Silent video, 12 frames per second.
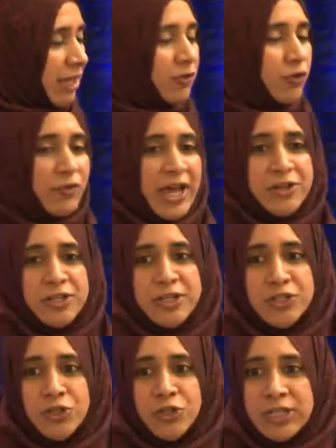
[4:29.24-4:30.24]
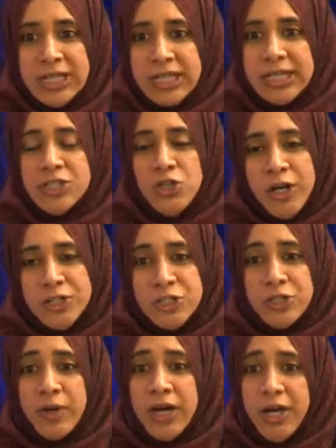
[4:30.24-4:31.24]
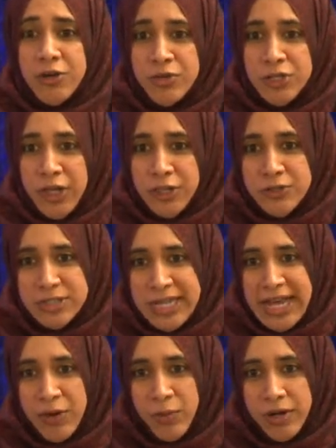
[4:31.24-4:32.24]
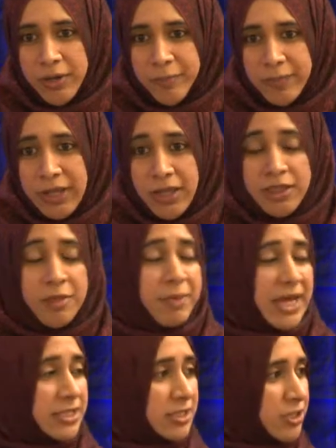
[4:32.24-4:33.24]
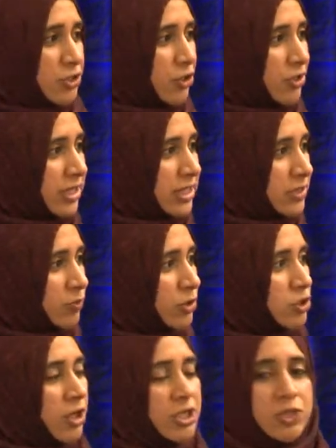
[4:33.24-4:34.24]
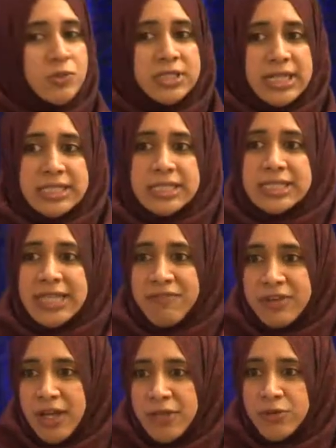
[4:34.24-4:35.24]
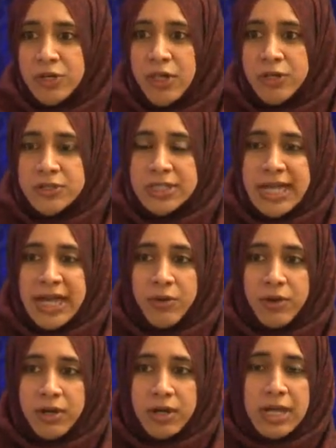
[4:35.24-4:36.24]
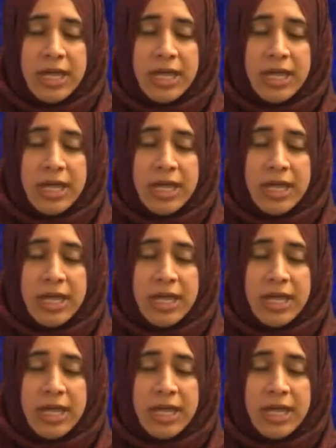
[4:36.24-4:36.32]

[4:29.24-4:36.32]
If you found an attorney that charged you $100 an hour, the best attorneys will charge you $600 to $700 an hour.